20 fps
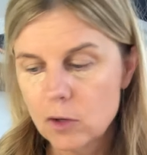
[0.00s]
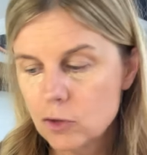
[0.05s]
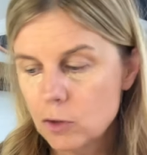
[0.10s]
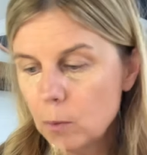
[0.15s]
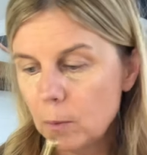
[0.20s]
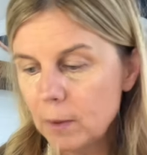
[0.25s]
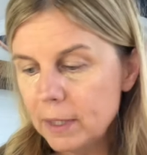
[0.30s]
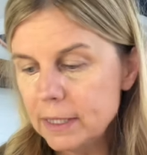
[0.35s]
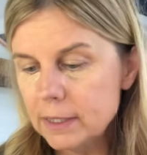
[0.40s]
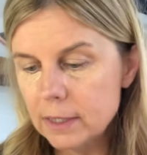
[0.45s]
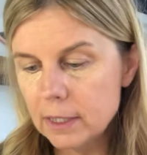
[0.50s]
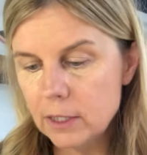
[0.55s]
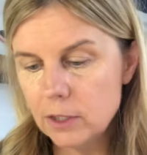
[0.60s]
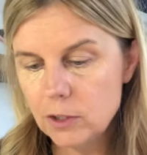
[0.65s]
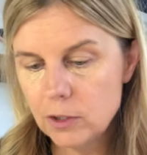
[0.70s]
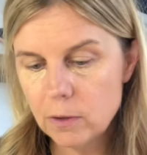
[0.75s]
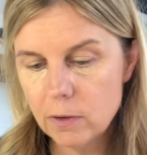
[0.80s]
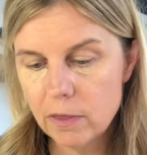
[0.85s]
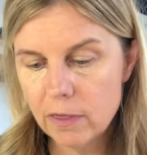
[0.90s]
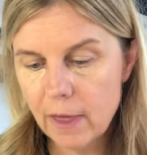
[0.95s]
So once I
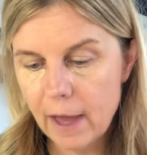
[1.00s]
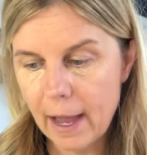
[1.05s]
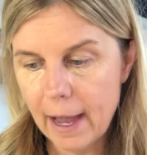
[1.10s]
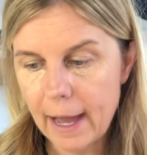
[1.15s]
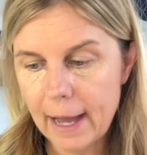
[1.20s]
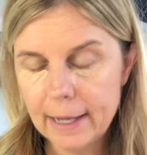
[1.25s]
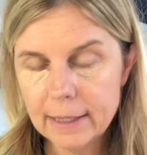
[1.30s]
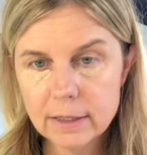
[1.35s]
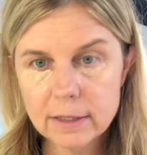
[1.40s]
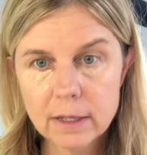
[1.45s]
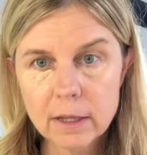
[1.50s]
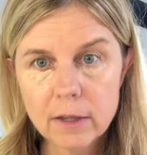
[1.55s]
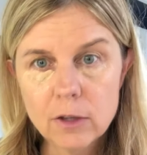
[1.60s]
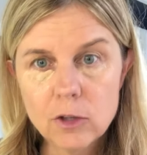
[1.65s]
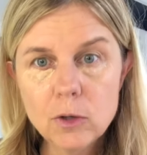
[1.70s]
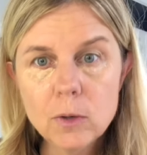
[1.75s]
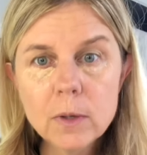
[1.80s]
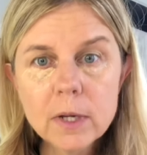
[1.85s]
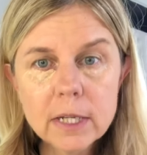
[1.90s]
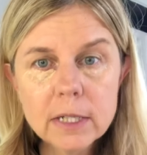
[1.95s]
do that,
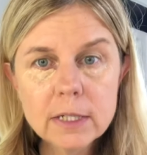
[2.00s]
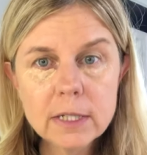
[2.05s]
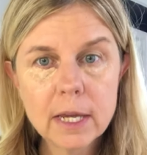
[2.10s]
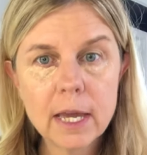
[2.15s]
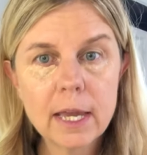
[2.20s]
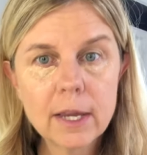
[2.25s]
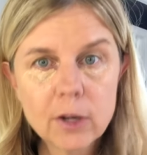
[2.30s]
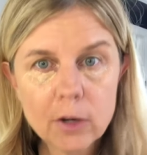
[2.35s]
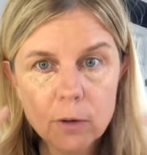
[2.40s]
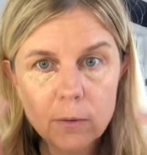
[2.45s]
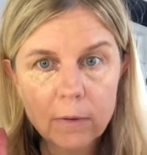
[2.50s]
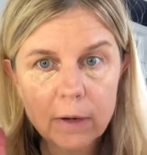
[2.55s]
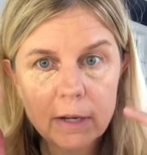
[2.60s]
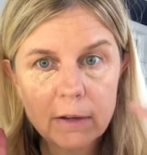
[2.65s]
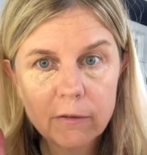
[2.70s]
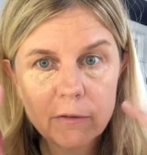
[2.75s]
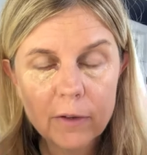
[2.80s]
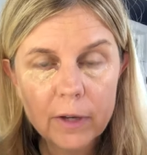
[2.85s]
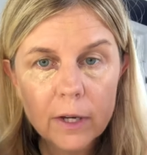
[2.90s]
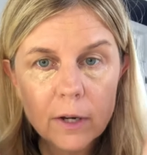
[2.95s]
you can take your
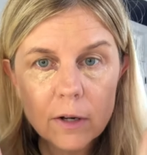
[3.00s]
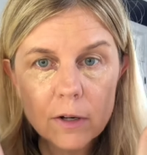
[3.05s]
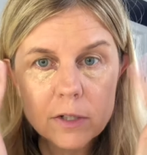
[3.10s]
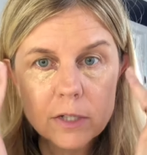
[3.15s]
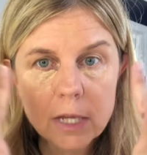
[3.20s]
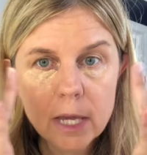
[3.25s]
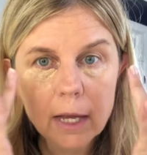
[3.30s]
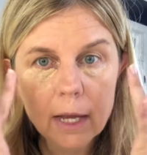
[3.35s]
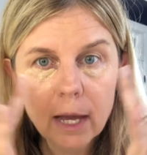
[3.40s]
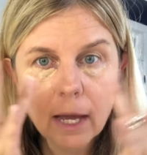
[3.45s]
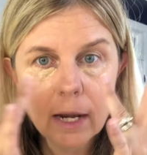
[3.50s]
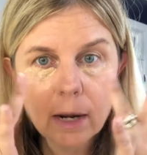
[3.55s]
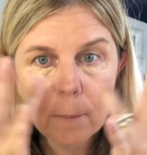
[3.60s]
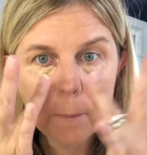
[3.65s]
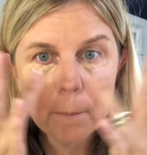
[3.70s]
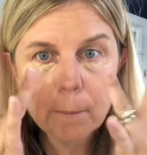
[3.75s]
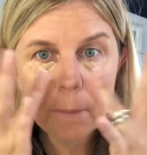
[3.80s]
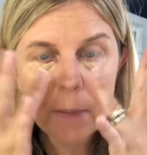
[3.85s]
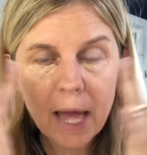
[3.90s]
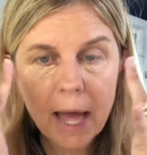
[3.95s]
ring fingers and kind of
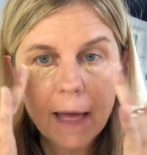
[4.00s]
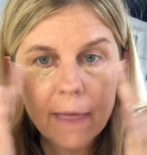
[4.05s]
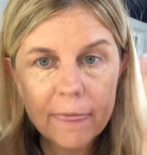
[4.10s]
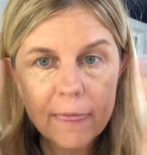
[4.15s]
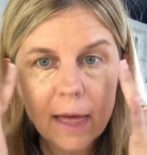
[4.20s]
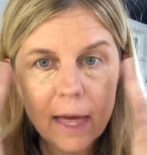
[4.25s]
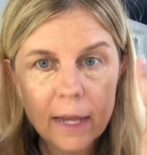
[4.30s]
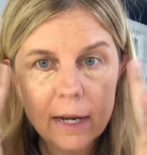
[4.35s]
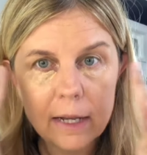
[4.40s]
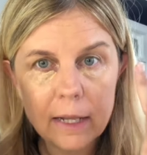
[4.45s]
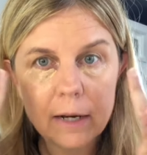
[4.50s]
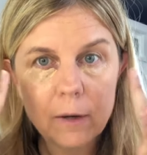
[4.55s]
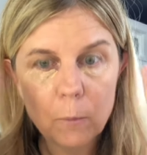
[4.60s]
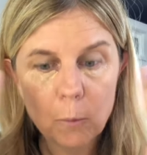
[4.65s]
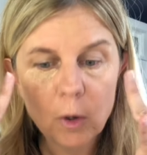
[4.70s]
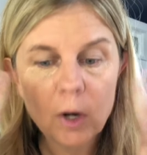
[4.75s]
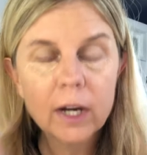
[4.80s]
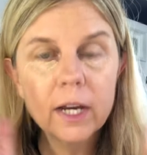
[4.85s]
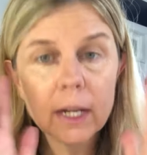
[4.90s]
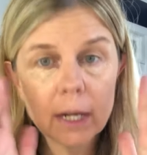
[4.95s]
pat that in and
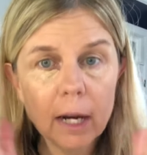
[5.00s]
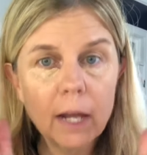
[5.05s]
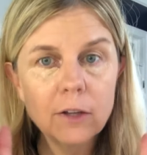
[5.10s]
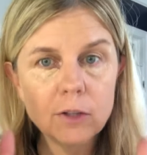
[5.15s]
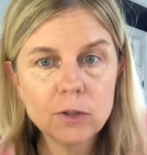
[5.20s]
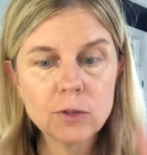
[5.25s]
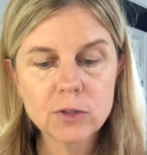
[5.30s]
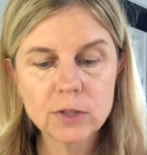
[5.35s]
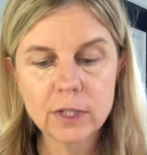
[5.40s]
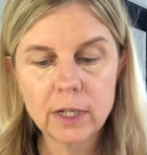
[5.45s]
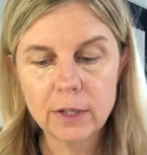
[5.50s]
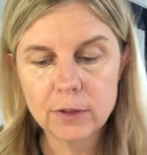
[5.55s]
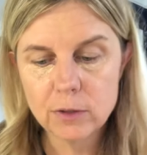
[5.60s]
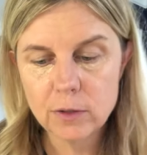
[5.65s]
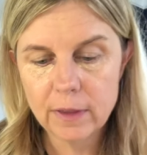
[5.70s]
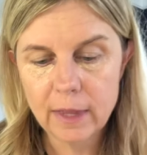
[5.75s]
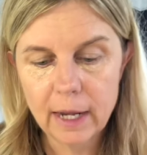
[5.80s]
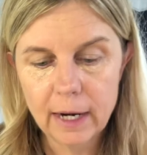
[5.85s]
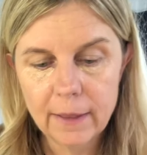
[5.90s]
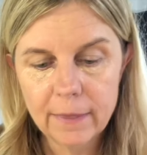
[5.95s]
work it. And you'll see I'll do
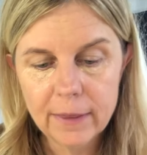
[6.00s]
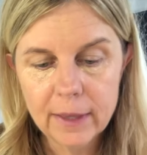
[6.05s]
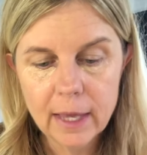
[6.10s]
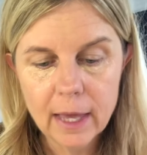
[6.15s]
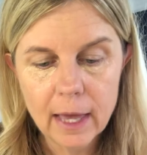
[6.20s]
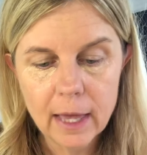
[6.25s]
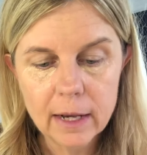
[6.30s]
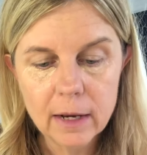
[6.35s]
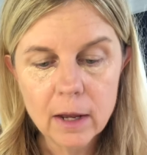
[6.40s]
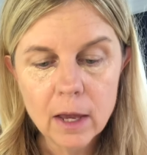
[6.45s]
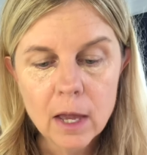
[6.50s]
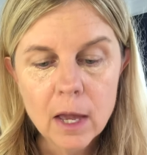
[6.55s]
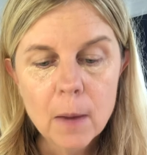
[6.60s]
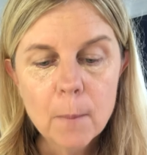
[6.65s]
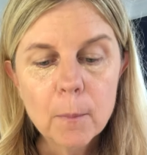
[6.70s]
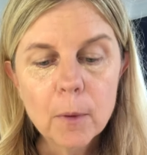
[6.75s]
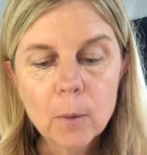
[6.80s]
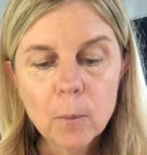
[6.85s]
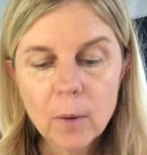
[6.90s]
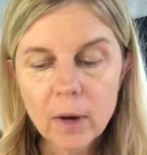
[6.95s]
that at the end.
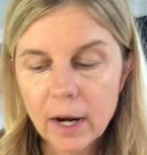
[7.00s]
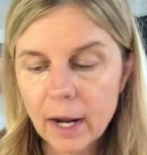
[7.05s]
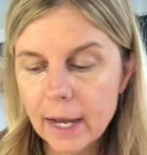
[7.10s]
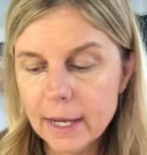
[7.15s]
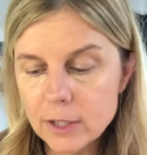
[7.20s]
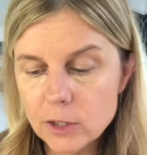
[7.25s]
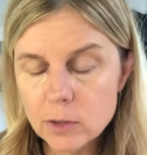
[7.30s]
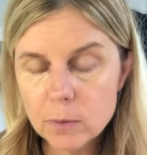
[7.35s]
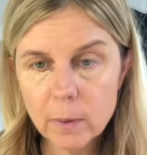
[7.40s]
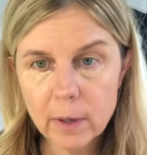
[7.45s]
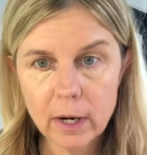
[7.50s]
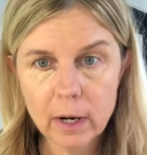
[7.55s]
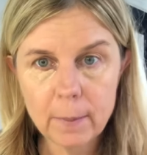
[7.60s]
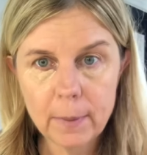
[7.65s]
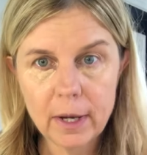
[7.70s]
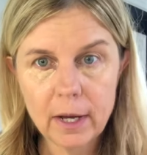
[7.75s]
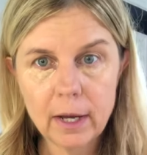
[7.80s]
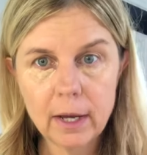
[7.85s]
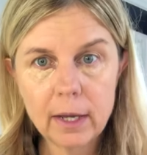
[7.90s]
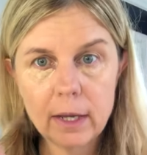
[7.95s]
But what I swear
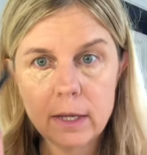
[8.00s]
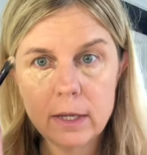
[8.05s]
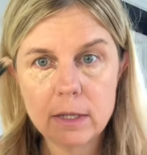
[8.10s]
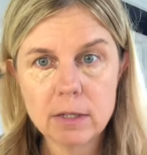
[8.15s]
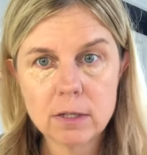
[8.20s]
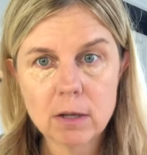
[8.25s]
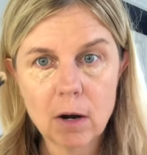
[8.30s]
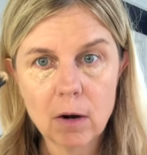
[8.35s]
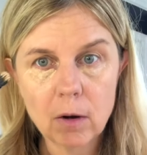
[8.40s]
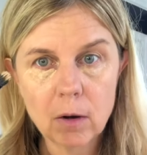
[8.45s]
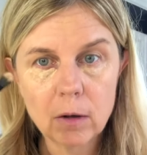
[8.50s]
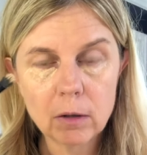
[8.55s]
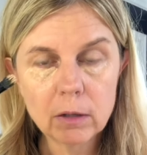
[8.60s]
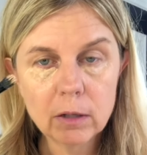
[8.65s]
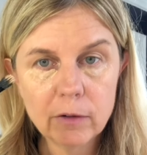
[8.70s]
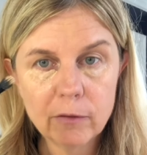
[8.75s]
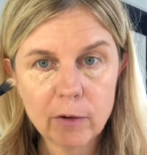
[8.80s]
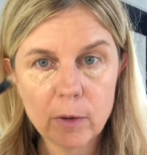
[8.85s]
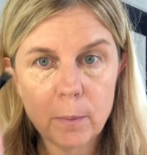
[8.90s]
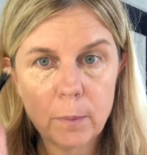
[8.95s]
by is our
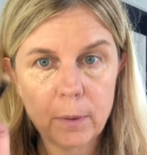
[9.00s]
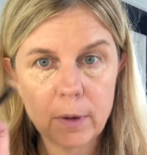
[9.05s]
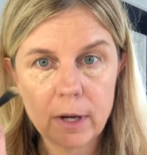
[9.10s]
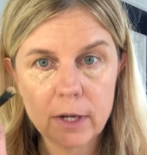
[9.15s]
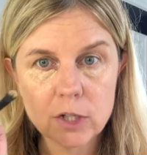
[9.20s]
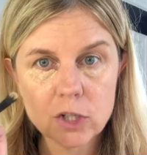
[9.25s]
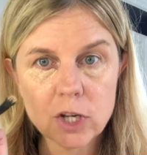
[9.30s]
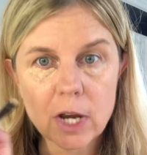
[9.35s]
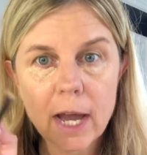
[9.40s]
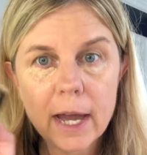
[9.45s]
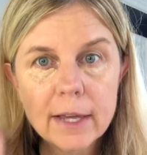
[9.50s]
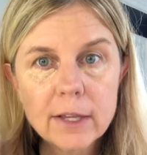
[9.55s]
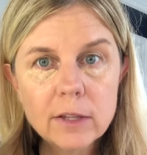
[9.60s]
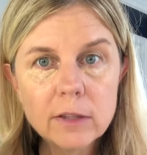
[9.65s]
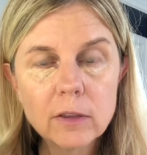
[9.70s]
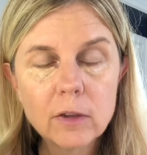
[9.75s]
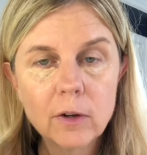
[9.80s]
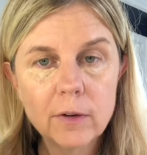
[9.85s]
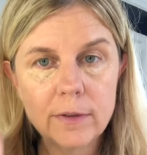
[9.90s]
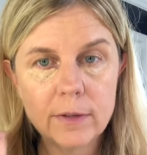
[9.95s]
all-over brush. I
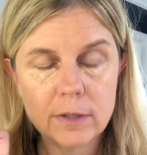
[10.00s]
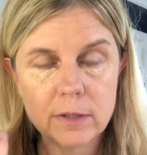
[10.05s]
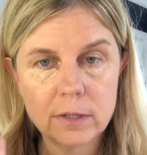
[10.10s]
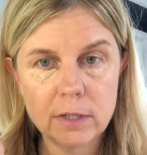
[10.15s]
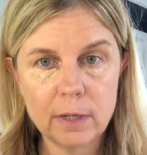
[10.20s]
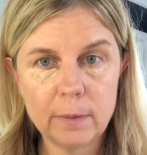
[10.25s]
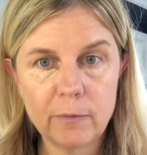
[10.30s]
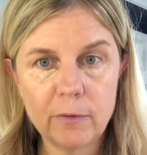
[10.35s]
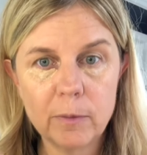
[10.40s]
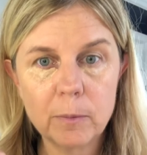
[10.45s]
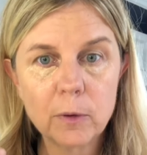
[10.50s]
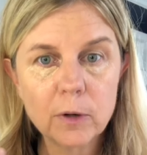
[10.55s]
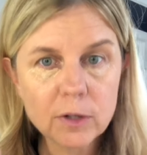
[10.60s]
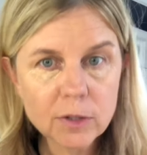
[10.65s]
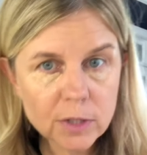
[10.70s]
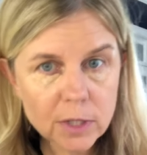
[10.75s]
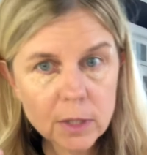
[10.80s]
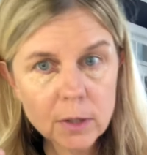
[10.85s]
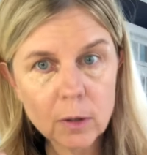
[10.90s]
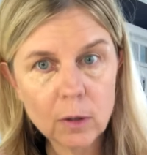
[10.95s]
learned this tip from
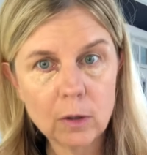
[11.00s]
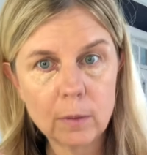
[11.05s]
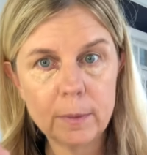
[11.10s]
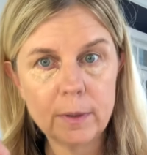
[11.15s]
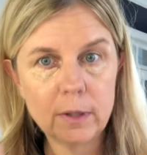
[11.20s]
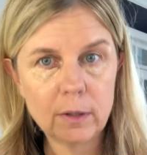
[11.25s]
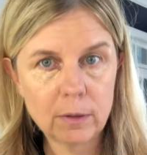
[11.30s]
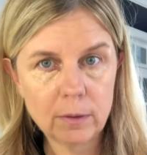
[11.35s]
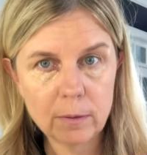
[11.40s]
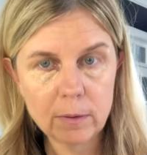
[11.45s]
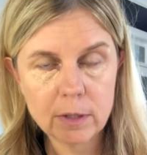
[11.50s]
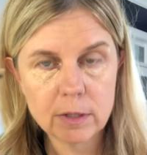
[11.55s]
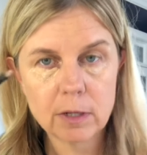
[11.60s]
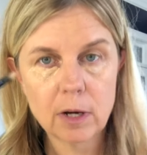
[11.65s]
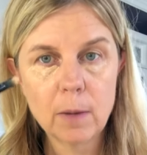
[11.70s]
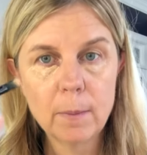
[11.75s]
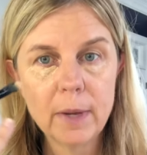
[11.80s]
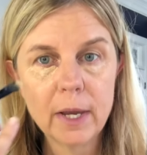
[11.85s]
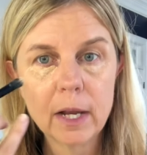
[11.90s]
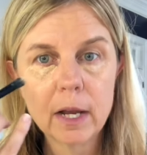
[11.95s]
Christy Coleman, who is
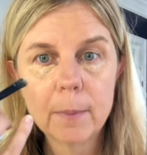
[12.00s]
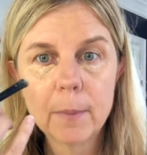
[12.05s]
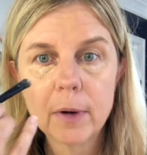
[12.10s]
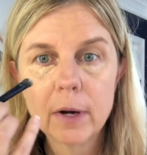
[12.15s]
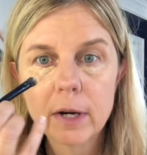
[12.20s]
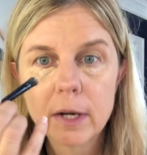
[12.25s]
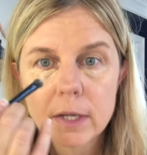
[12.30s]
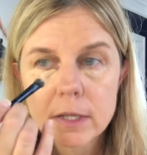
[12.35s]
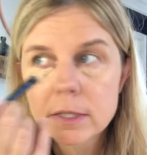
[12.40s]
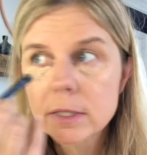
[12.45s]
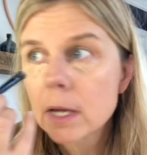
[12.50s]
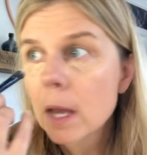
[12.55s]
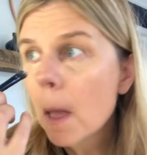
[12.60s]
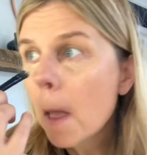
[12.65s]
our makeup artist.